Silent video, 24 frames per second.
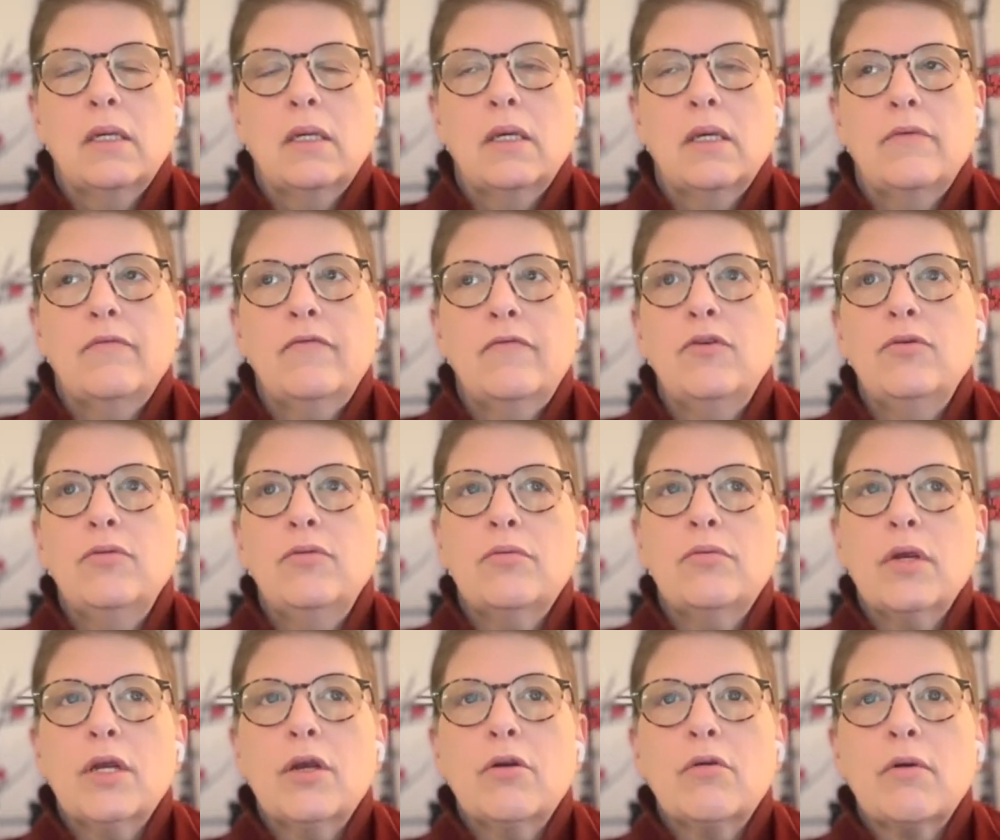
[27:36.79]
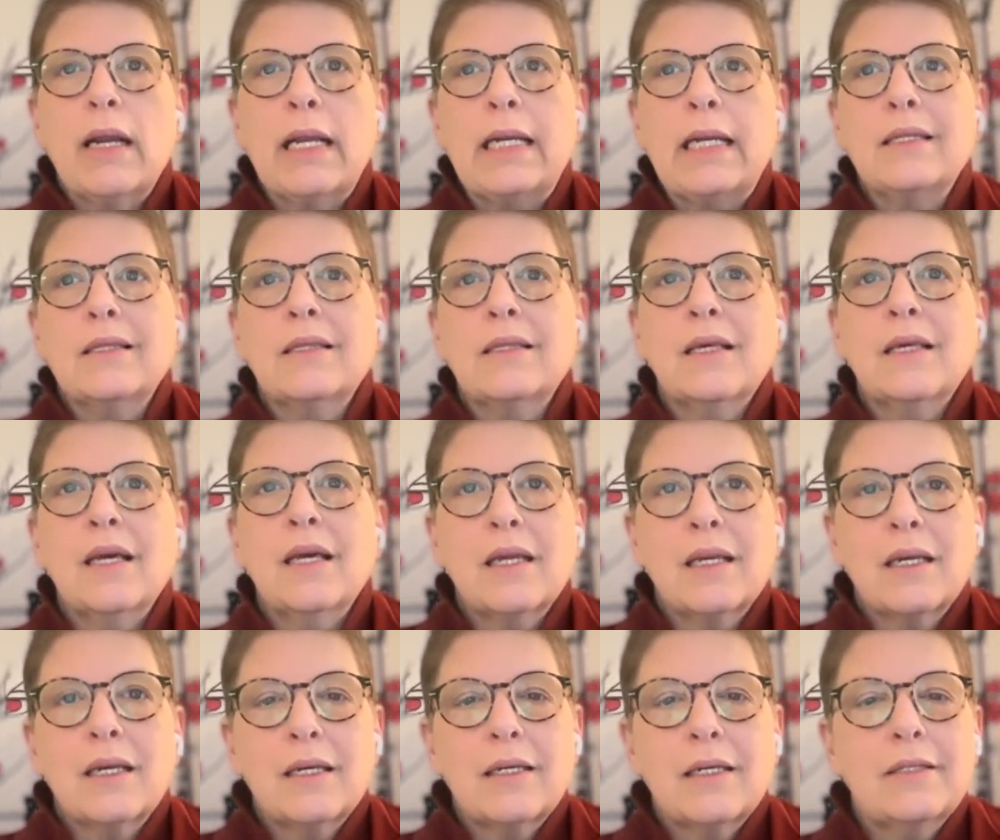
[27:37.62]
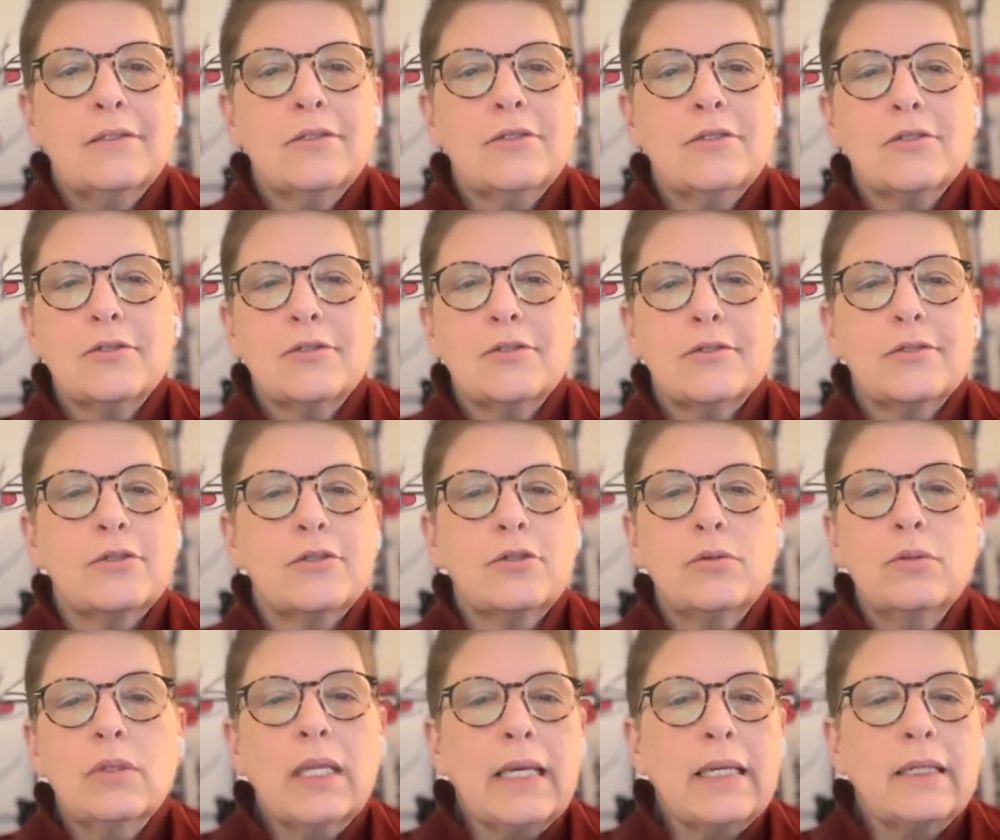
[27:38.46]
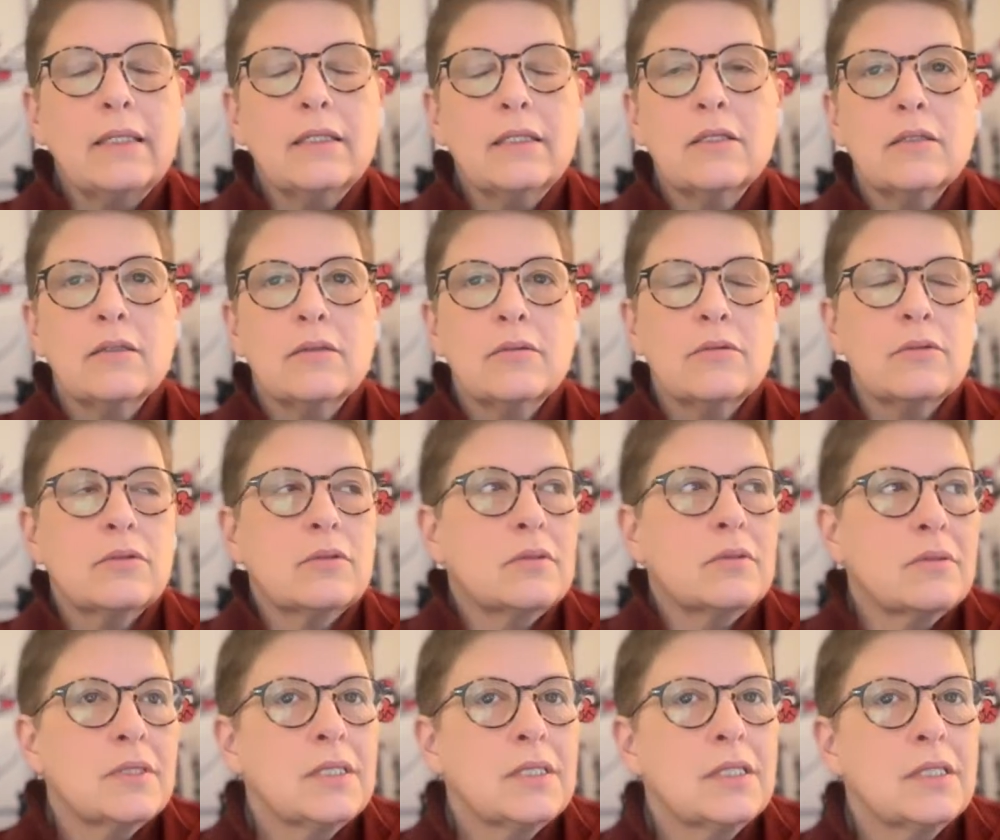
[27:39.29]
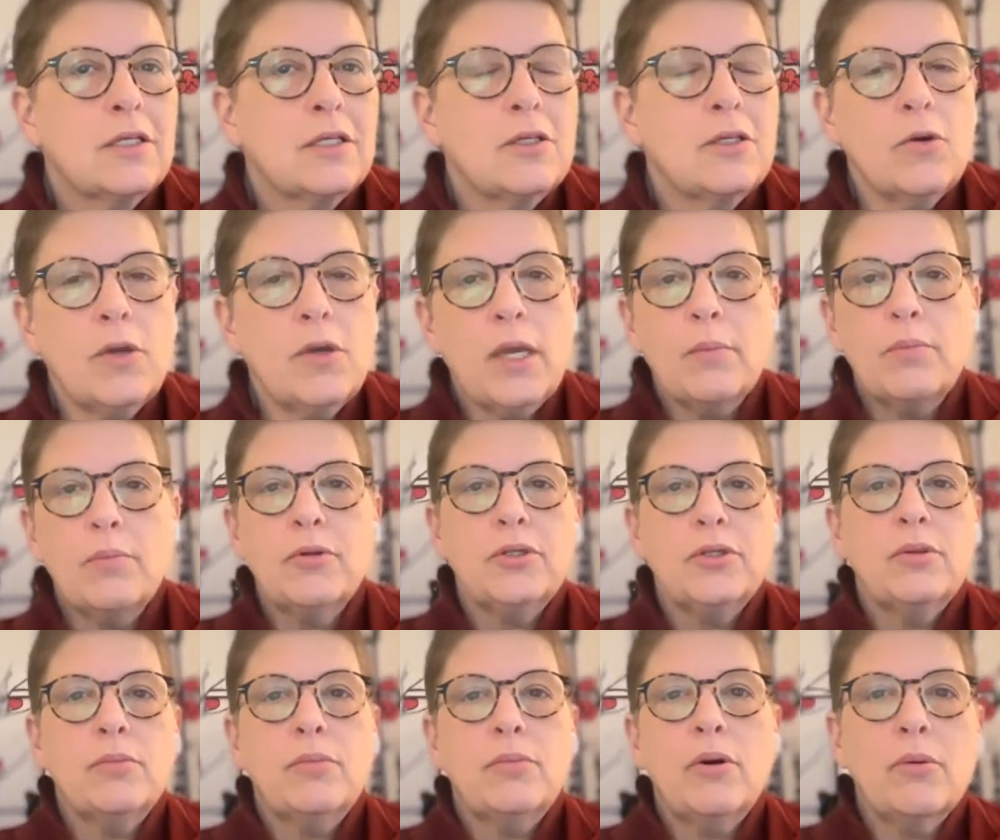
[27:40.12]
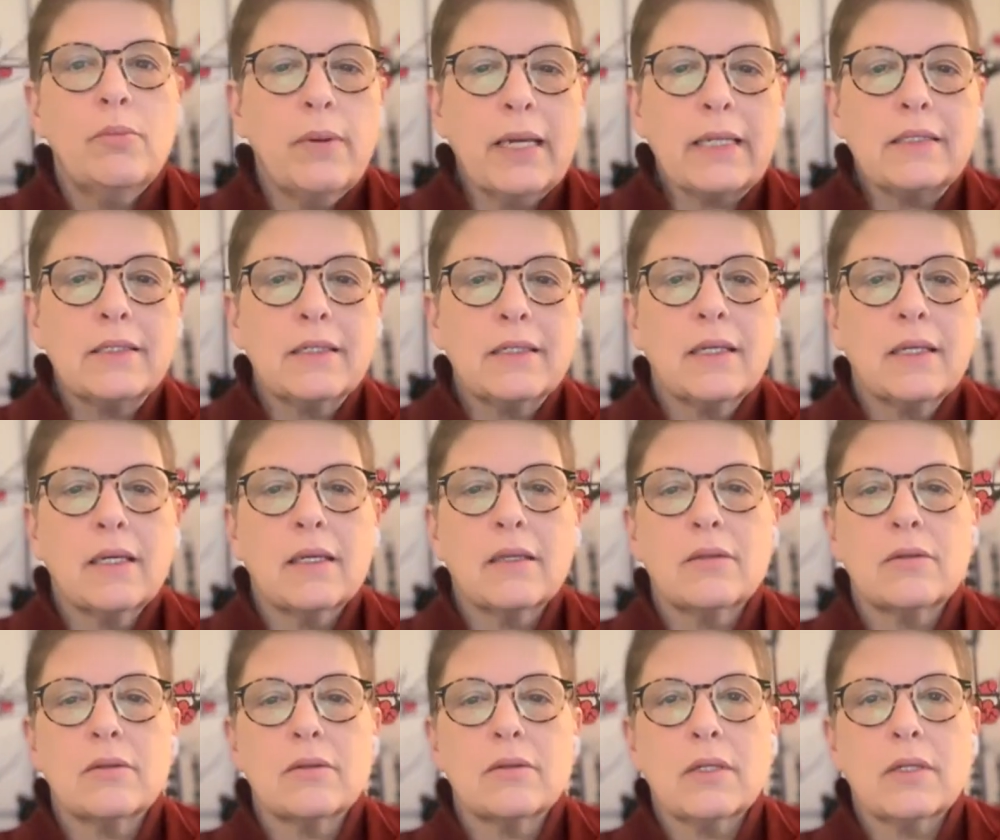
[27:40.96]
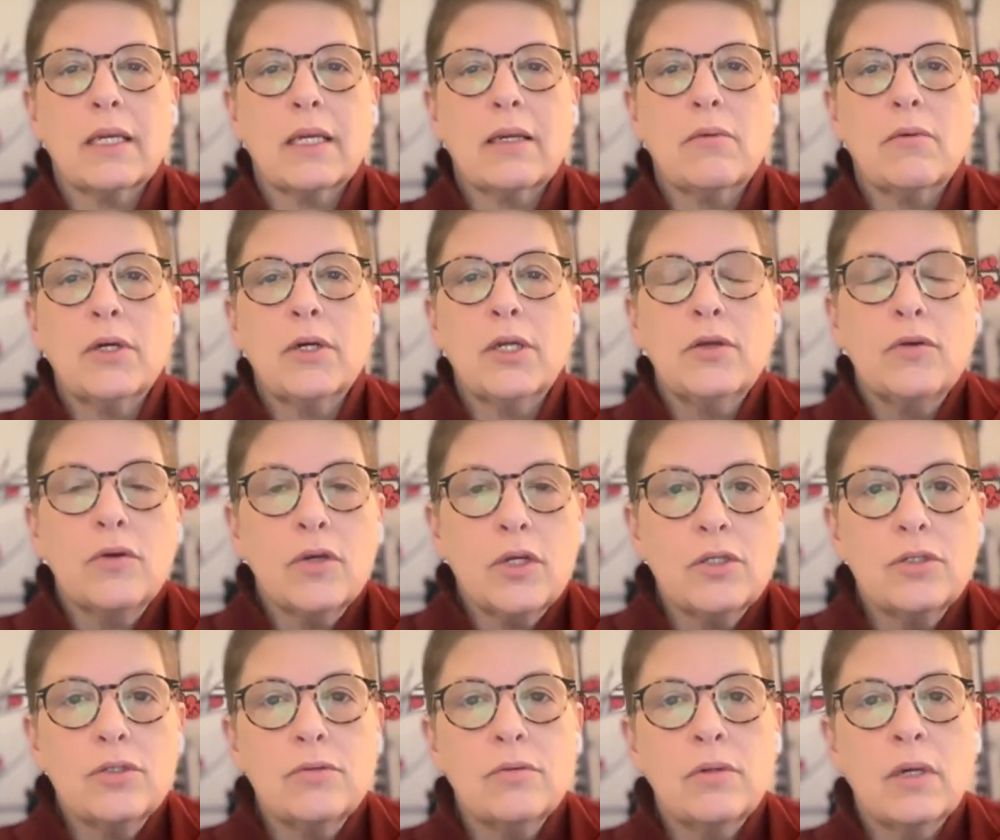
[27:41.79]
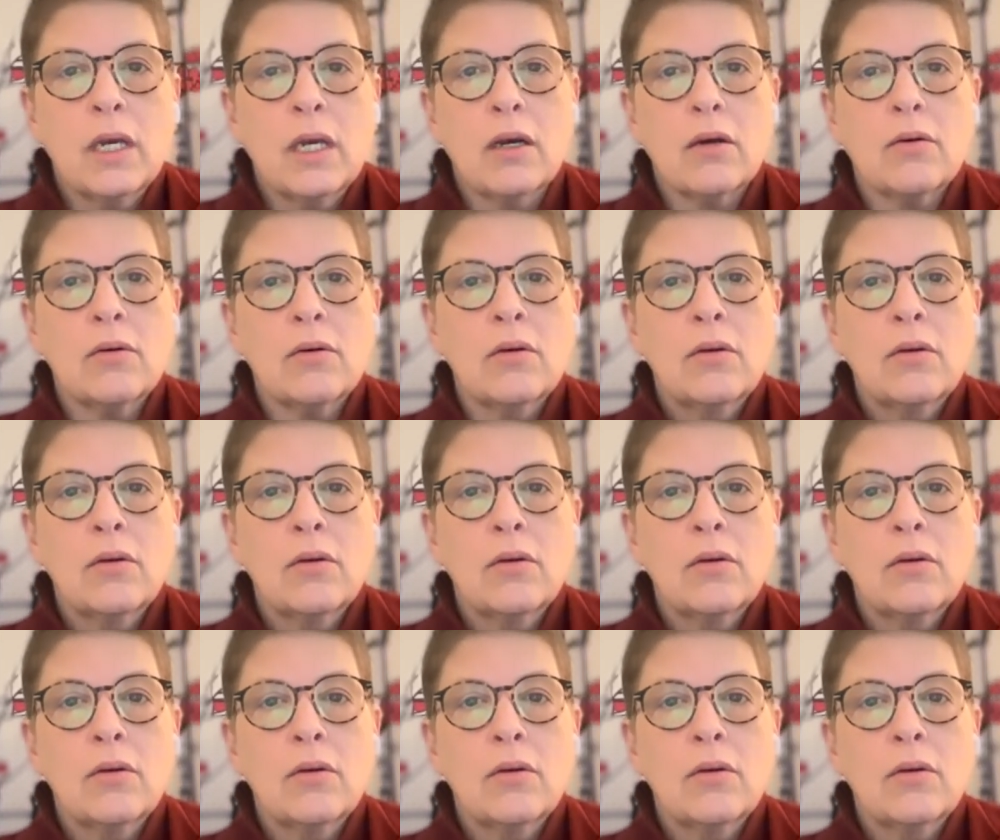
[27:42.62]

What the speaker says: If you regret it then, it's too late you can't put the boat back together. Like, what are you going to do now?